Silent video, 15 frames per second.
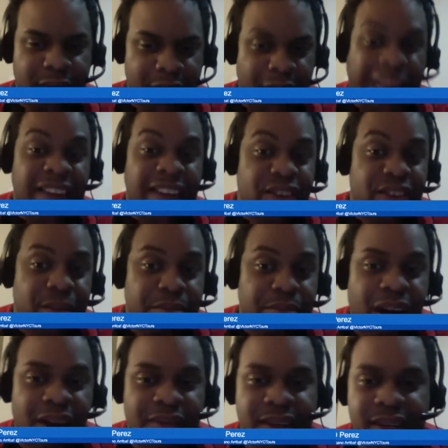Leinster
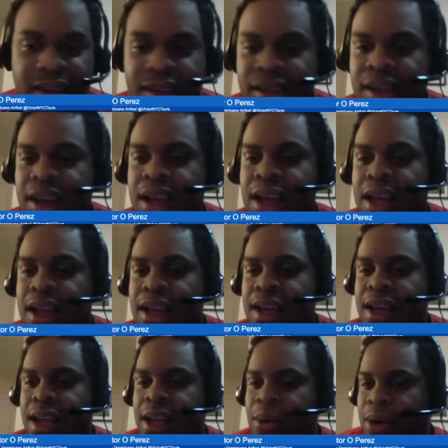province,
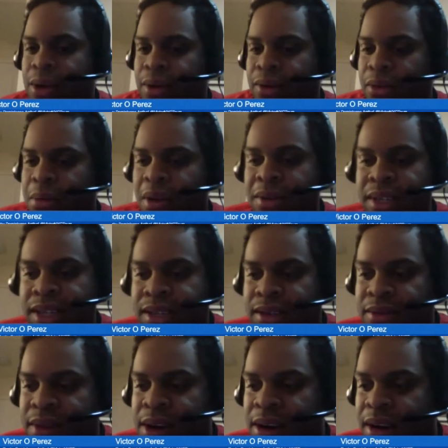one of the 4 provinces of
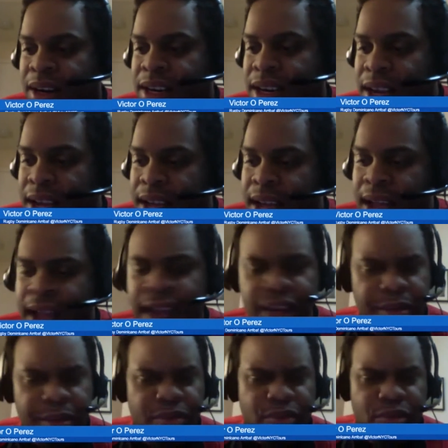Ireland, and he's
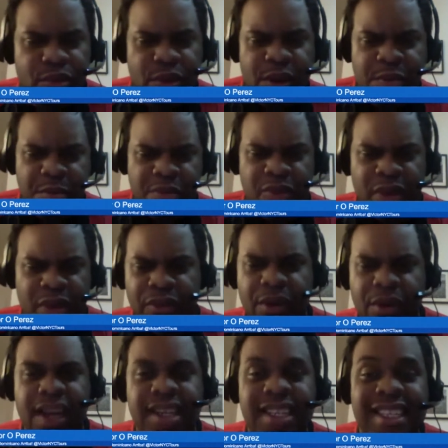been refereeing
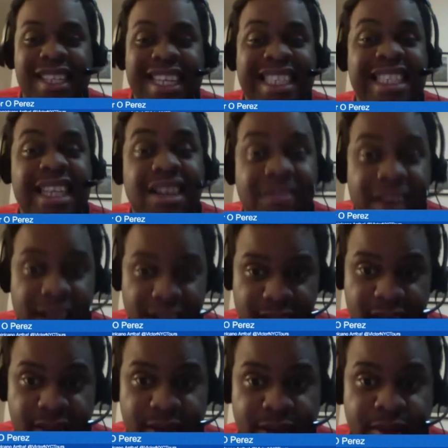since the 70s,
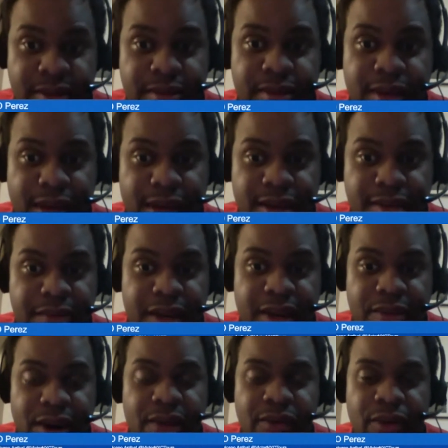so he's been
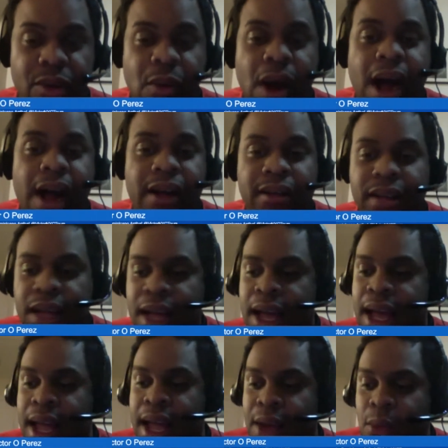around for a while.
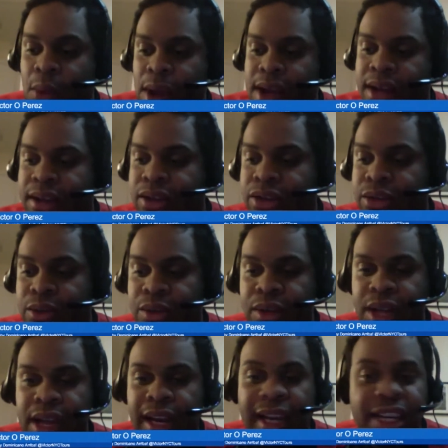He went to the
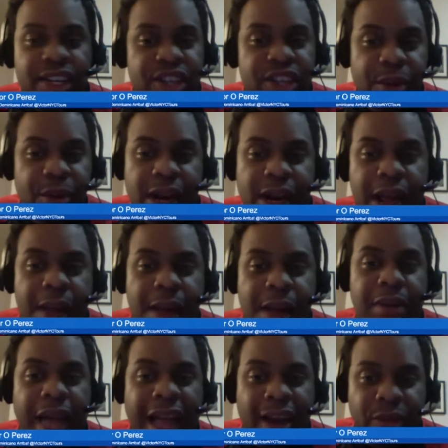legendary
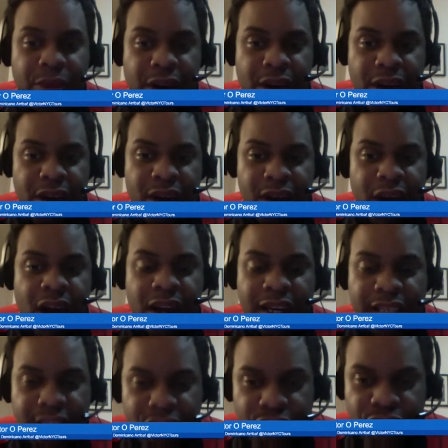Blackrock
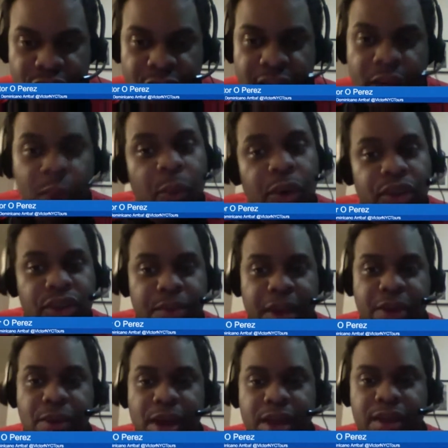College, which is, by the
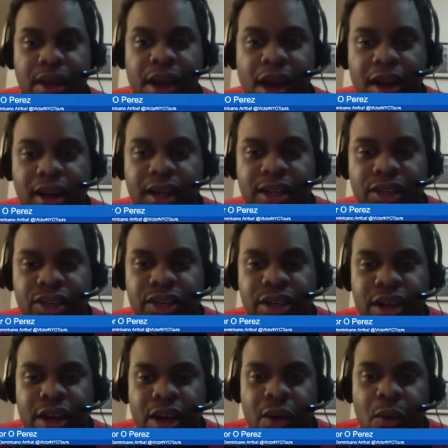way, the college
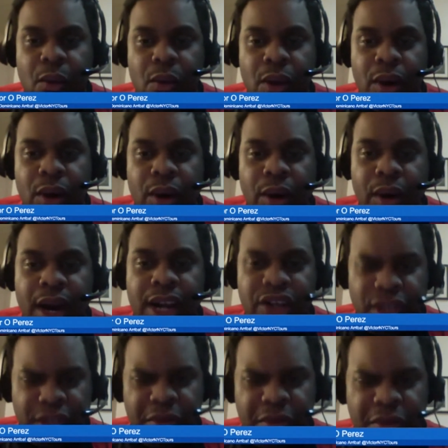where a
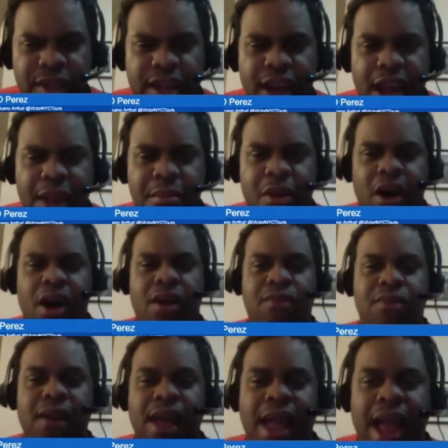gentleman with the name of
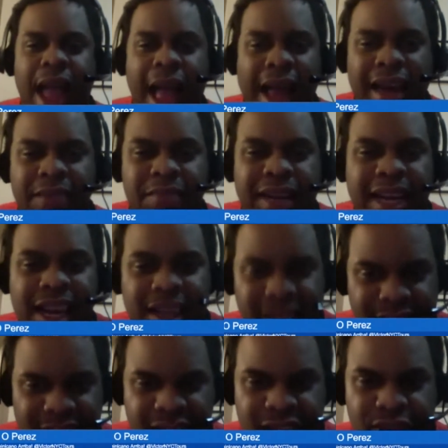Alan
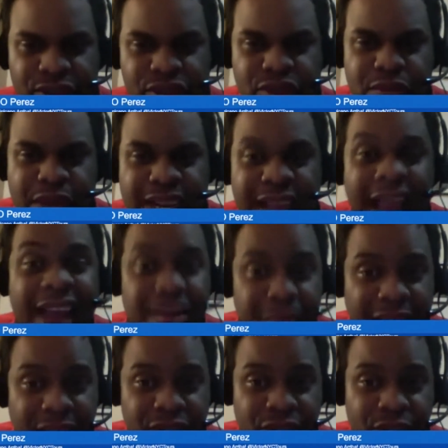McGinty used to be the
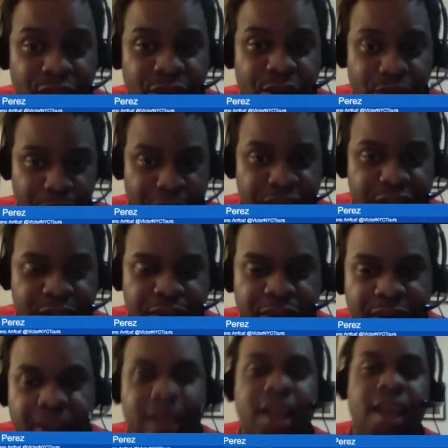headmaster or principal.
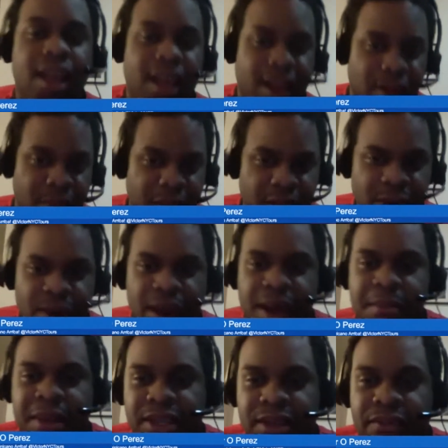You may know him as
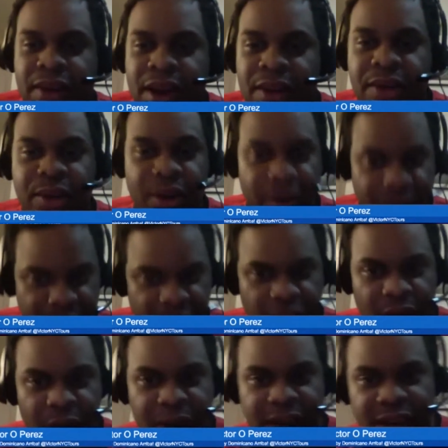the father of
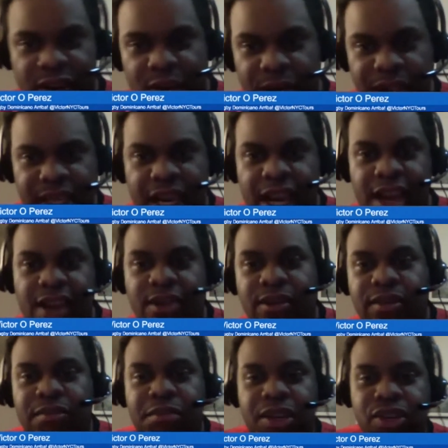current USA Eagle,
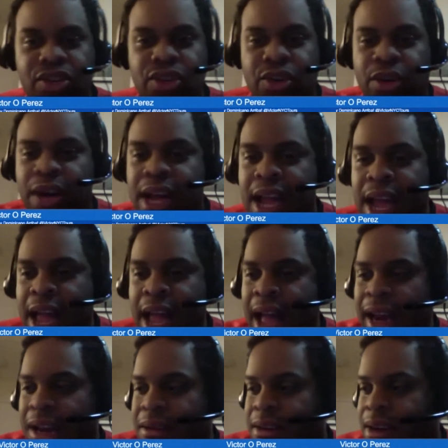Mr.
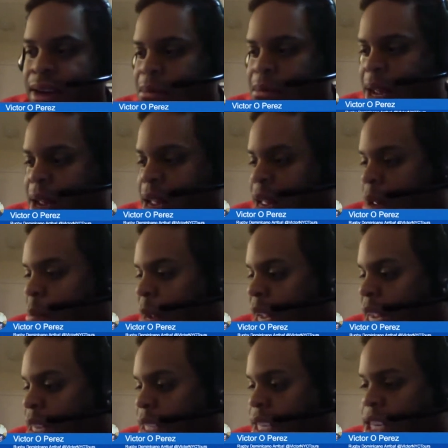Alan
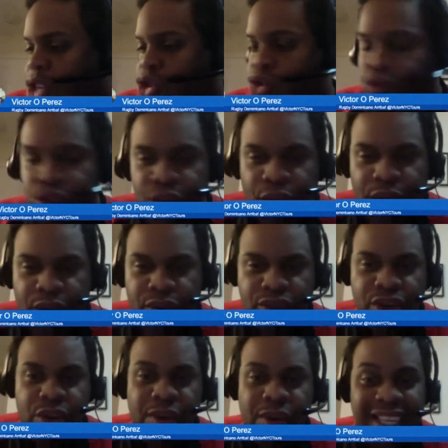McGinty Jr., also
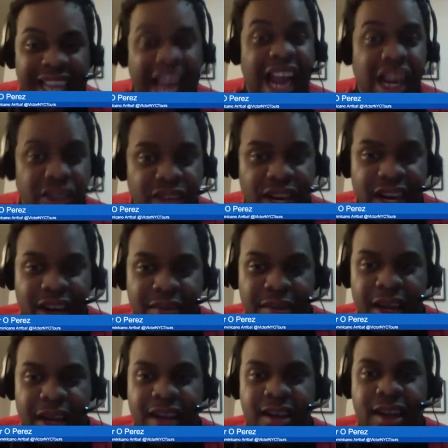known as AJ
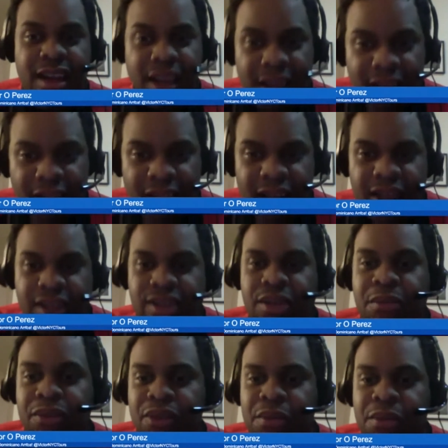McGinty. Some of
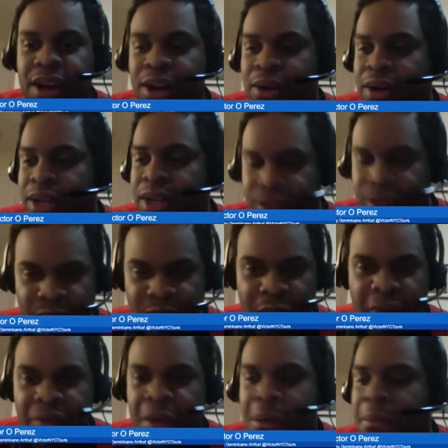you may know he's one of my
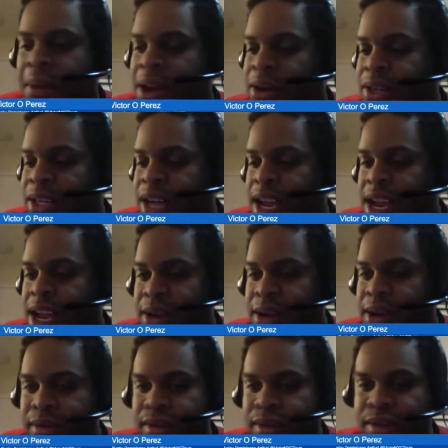favorite players in the
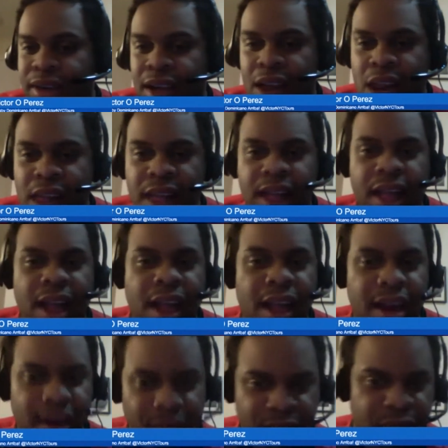Eagles. And
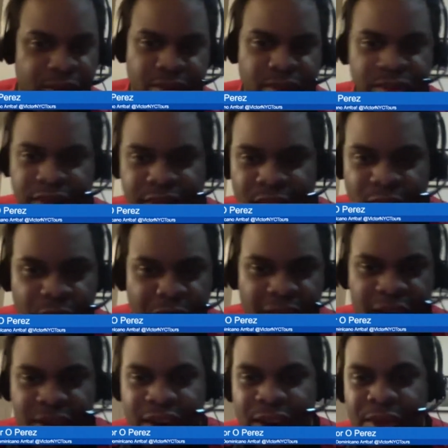if you know me, you
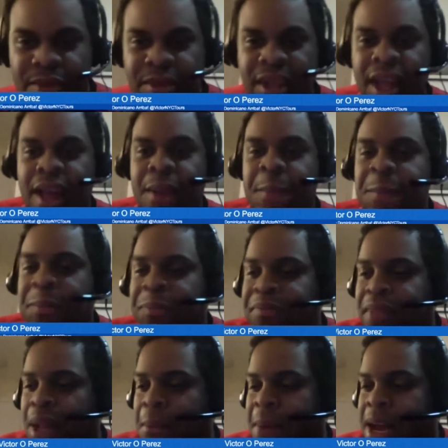know that
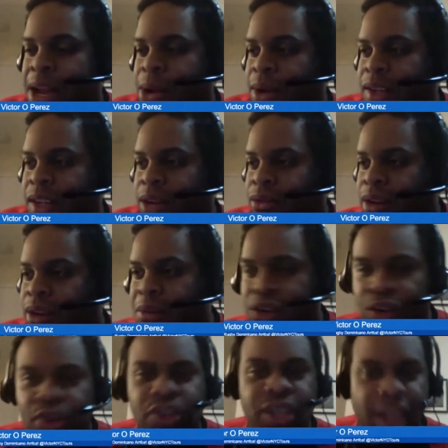my USA Rugby
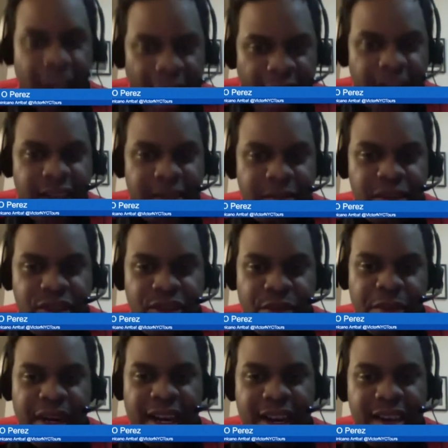jersey has Mr.
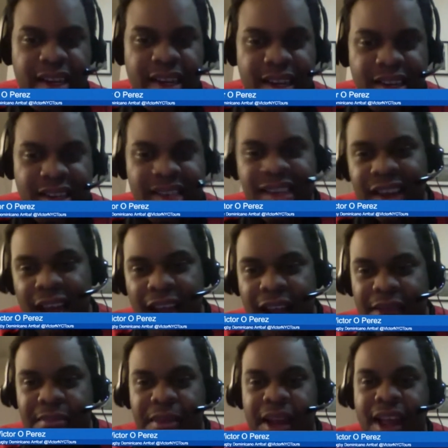McGinty's name
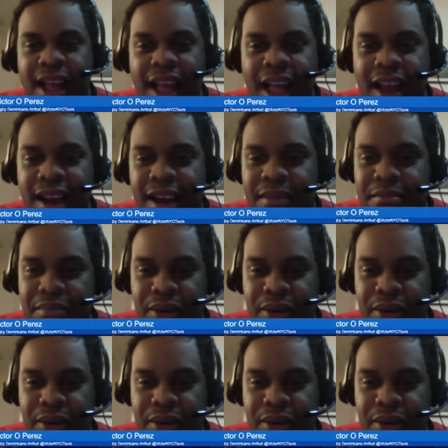and number